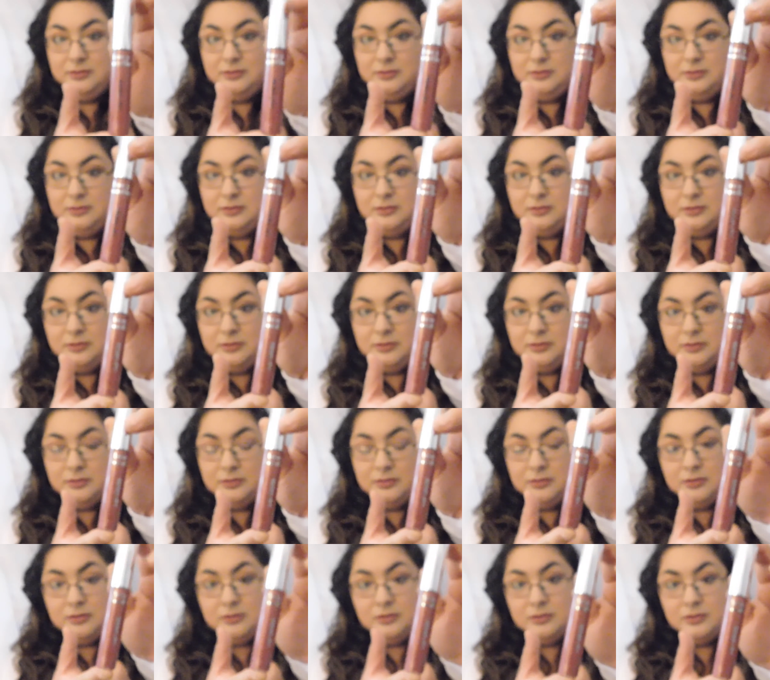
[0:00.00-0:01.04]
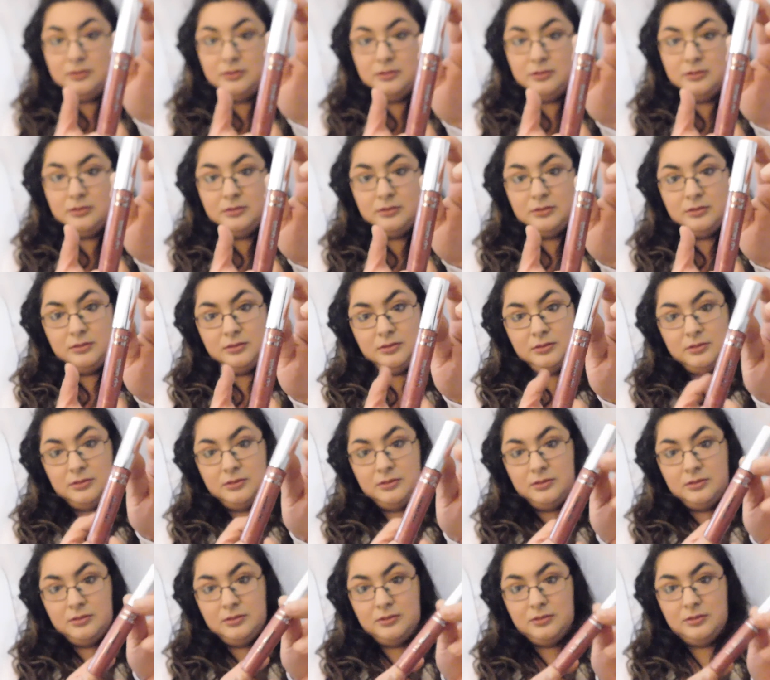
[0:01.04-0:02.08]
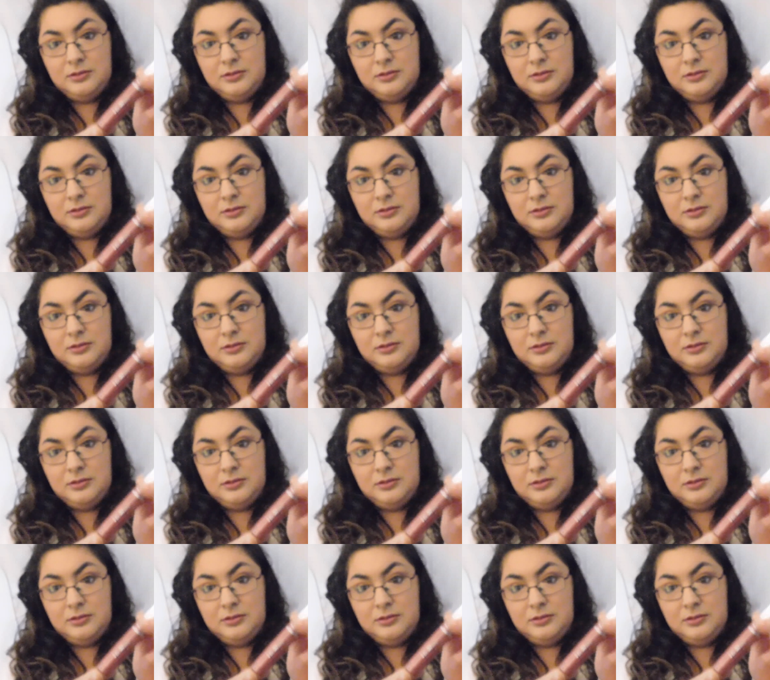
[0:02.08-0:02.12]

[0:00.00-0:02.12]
Nothing is said.